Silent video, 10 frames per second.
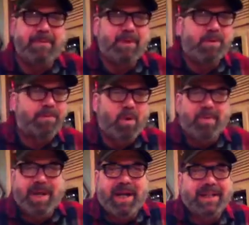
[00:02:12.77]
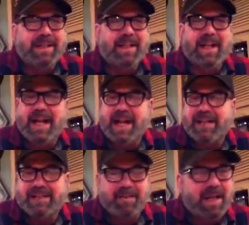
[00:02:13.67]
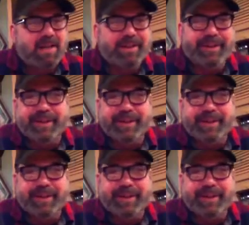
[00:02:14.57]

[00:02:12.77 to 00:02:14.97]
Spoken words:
going to pour back in a glass. I'm not going to